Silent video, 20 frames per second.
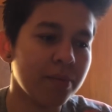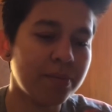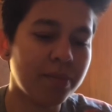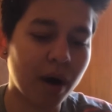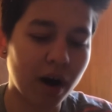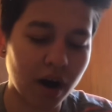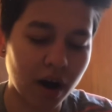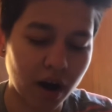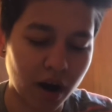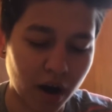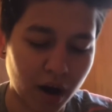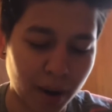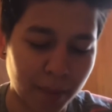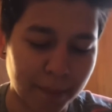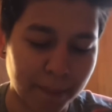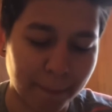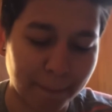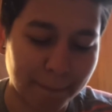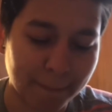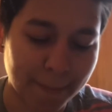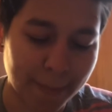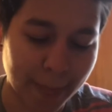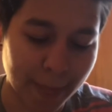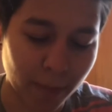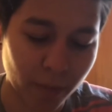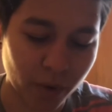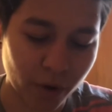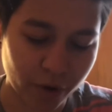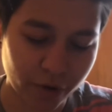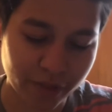But um,
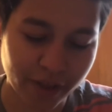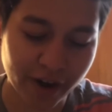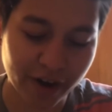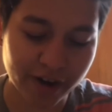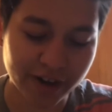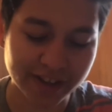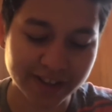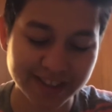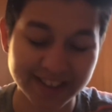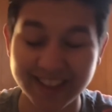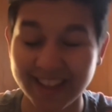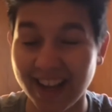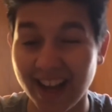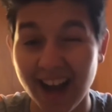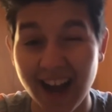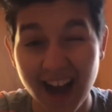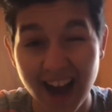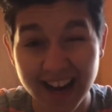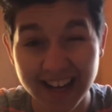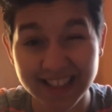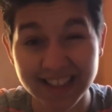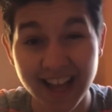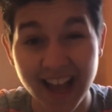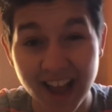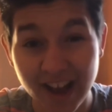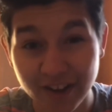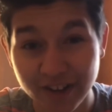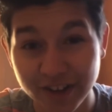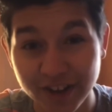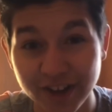we were there and it's like hot as
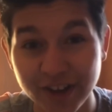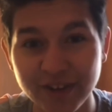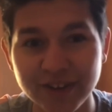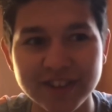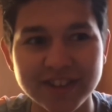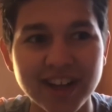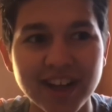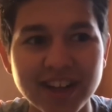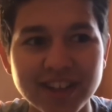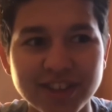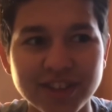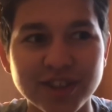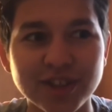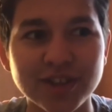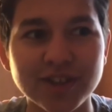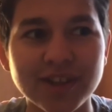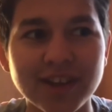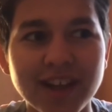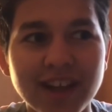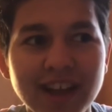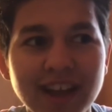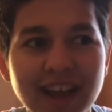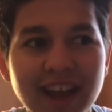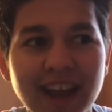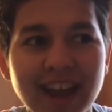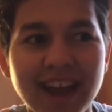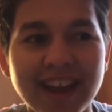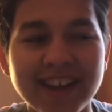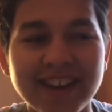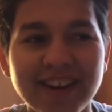hell. You know, it's us two.
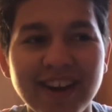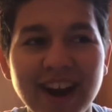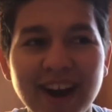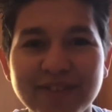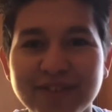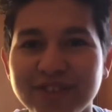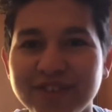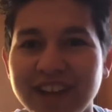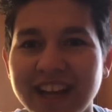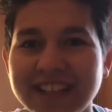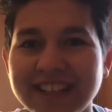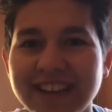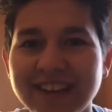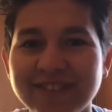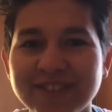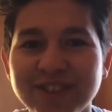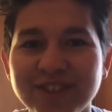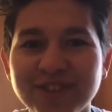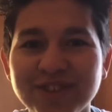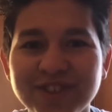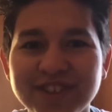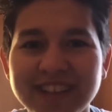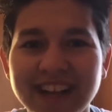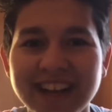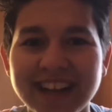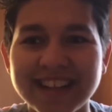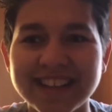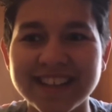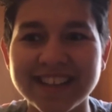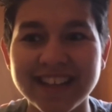And you know I have to change it every two
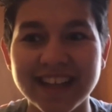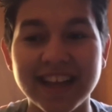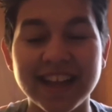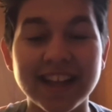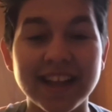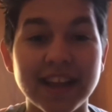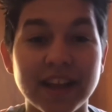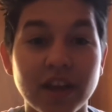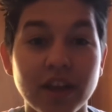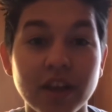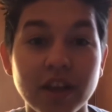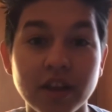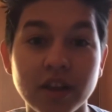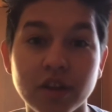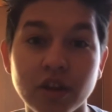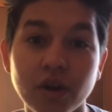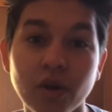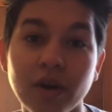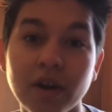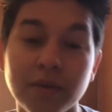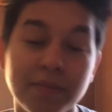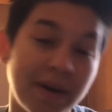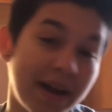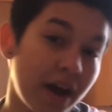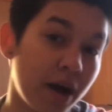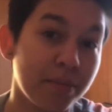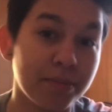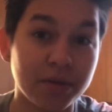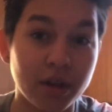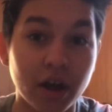seconds because like it like it you know it
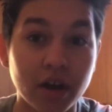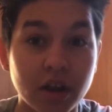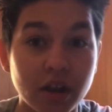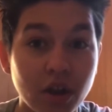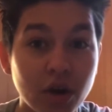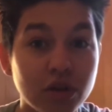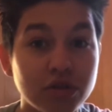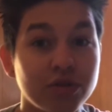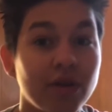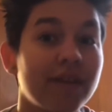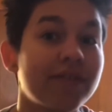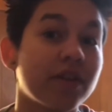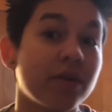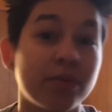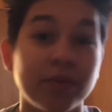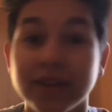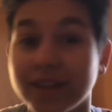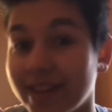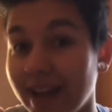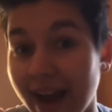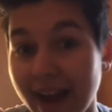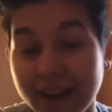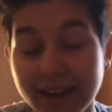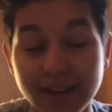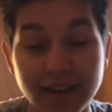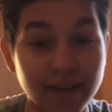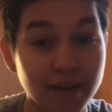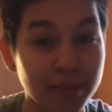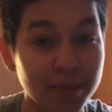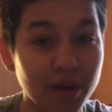might unplug a little so I have to retight
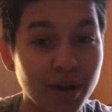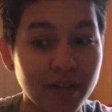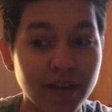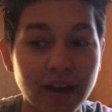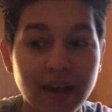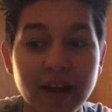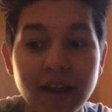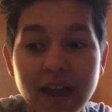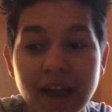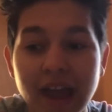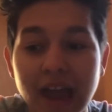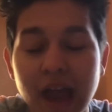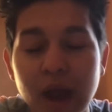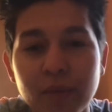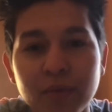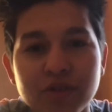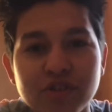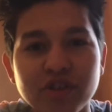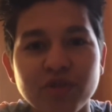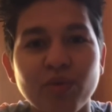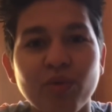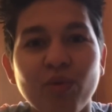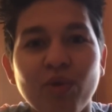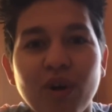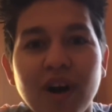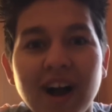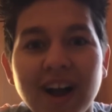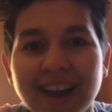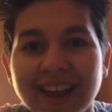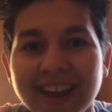it up and all that and we're just
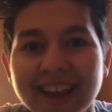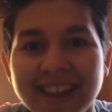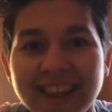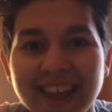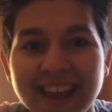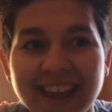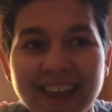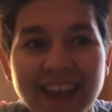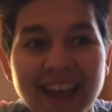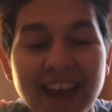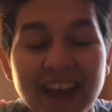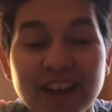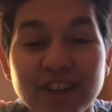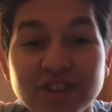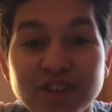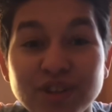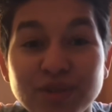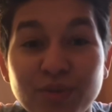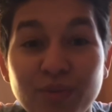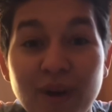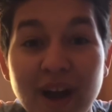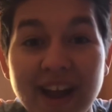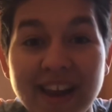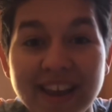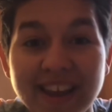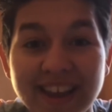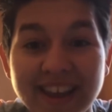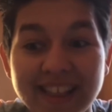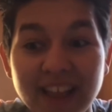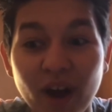walking like and
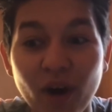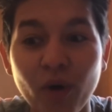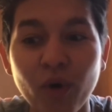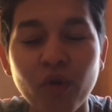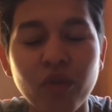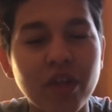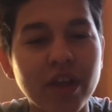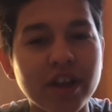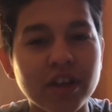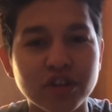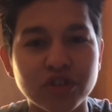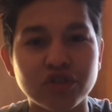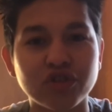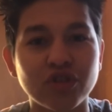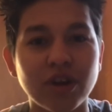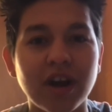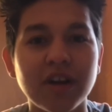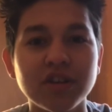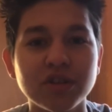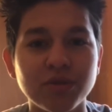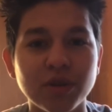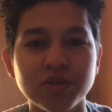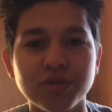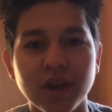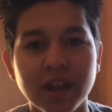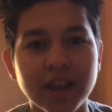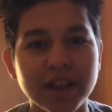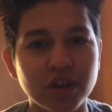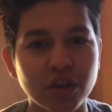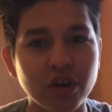sweating and that whole thing is drowned in sweat so
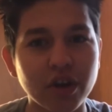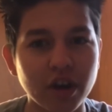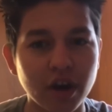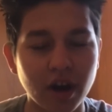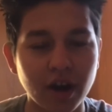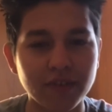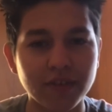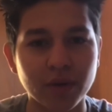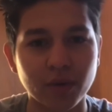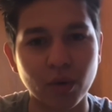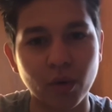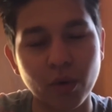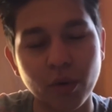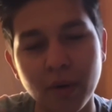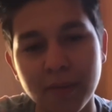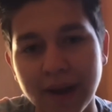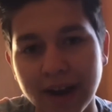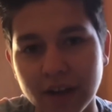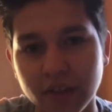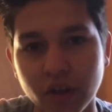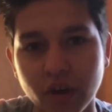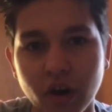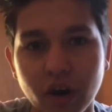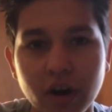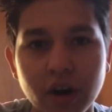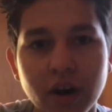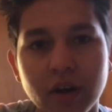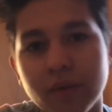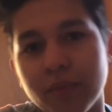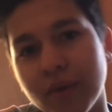I like took it off like when we went back in the
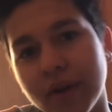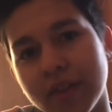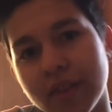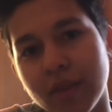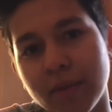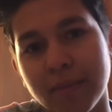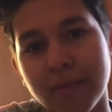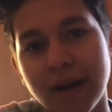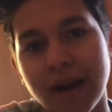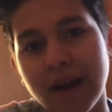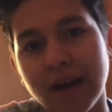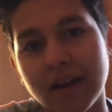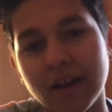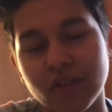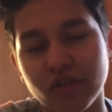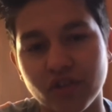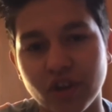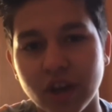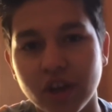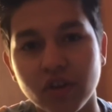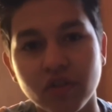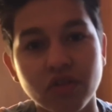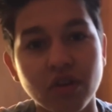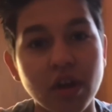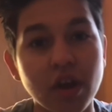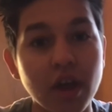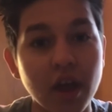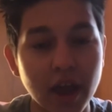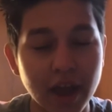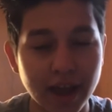car I went in the back and changed
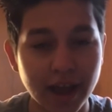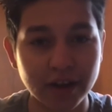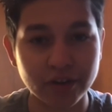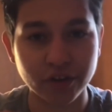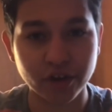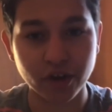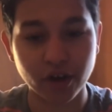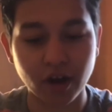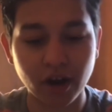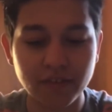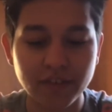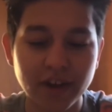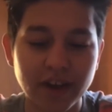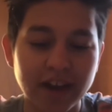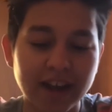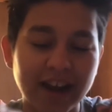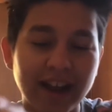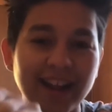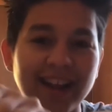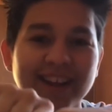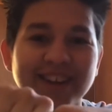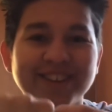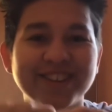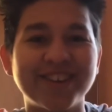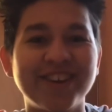and I took it off and I like